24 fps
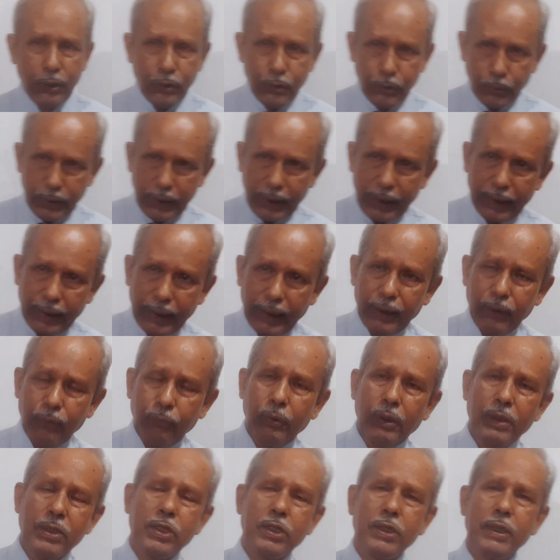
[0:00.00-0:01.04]
Today again
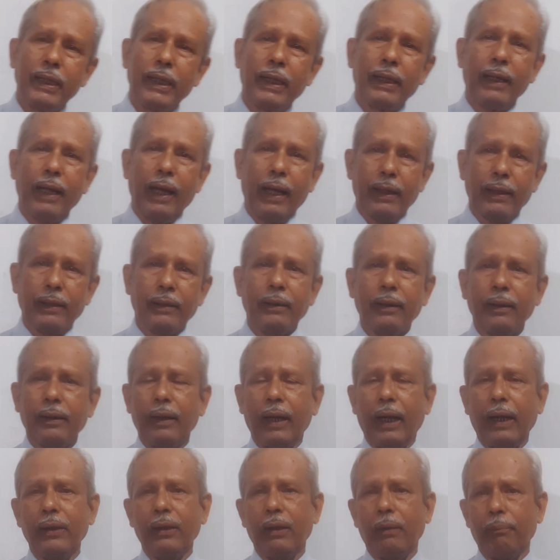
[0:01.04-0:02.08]
we'll see another
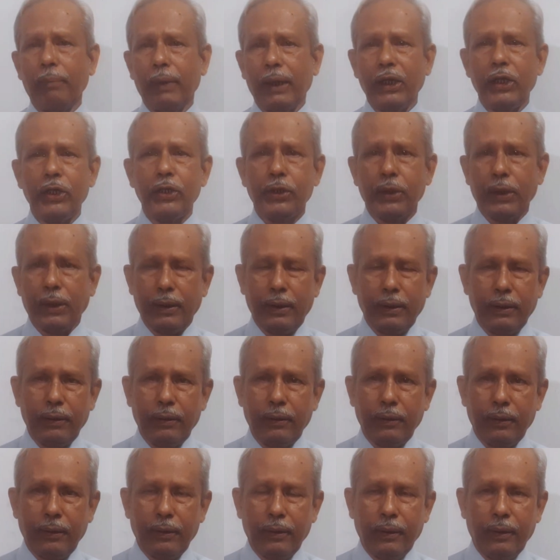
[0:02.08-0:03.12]
kind of addition
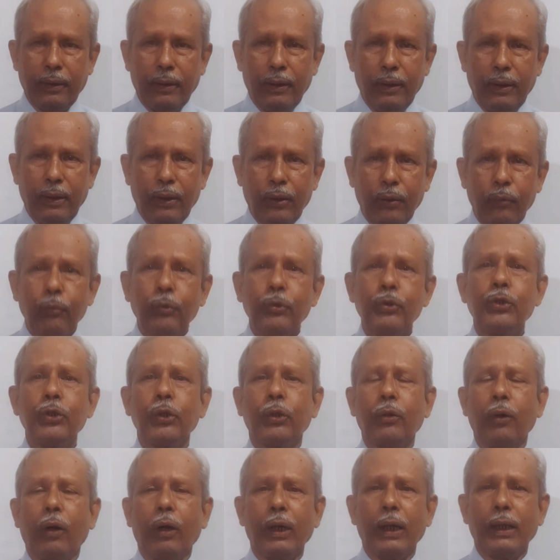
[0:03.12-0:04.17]
which
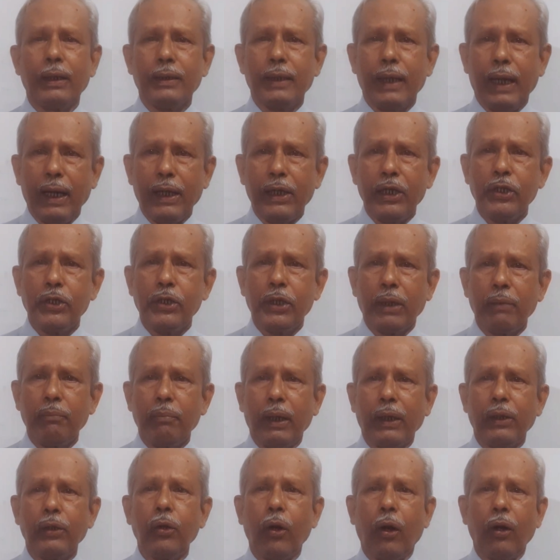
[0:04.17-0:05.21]
you call as addition
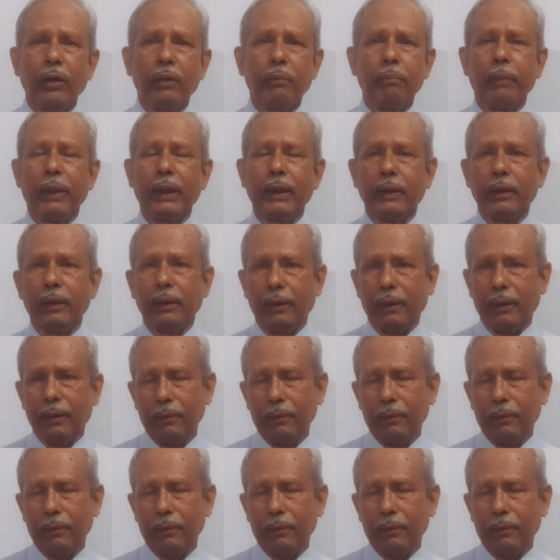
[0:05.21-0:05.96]
by dot method.